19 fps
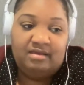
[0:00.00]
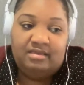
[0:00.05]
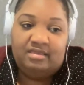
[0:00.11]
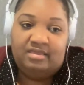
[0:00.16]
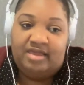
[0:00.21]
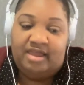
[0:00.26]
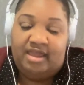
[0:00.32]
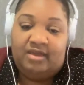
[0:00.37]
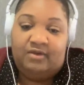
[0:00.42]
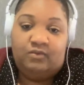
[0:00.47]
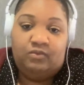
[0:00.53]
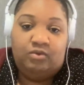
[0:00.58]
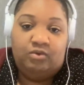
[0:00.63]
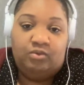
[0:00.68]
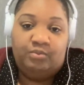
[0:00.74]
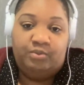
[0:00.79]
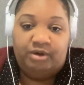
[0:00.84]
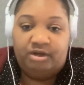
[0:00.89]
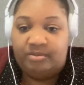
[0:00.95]
They
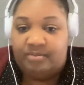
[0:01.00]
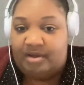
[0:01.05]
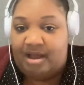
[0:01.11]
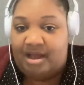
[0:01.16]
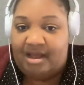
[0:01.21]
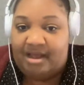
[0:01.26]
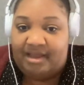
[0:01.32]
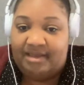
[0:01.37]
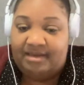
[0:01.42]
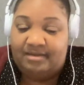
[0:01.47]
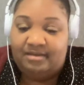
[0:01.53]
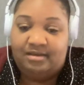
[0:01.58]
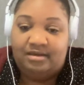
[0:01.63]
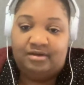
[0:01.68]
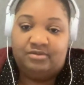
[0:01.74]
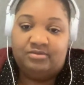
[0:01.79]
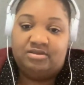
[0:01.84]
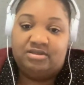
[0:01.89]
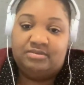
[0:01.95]
will put it behind,
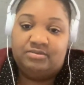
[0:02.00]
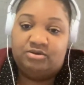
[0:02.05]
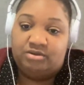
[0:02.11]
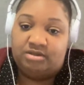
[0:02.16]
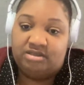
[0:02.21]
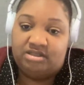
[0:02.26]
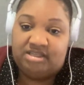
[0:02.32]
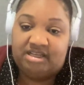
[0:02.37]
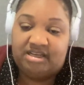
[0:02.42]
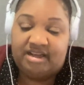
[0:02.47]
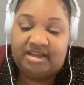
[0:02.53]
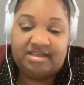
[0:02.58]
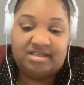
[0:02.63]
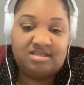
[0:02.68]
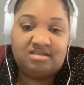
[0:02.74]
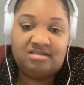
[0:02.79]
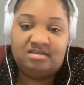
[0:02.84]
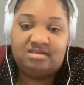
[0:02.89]
some sort of DNS